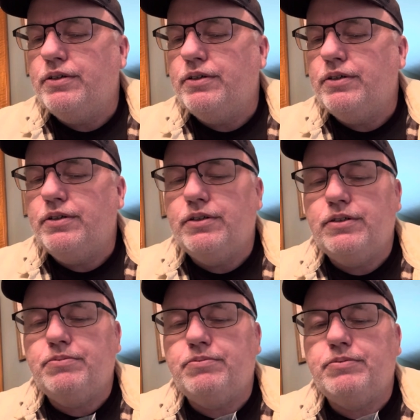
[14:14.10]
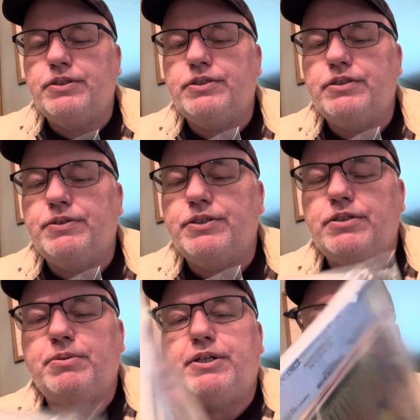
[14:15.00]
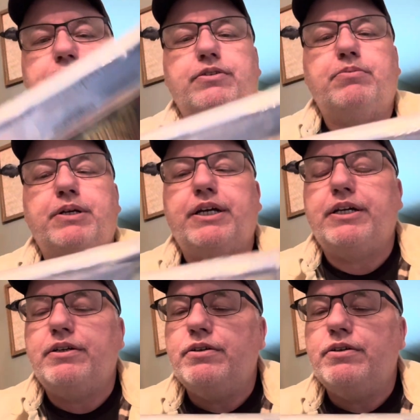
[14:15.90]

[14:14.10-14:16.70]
Let's see if there's anybody else on the back.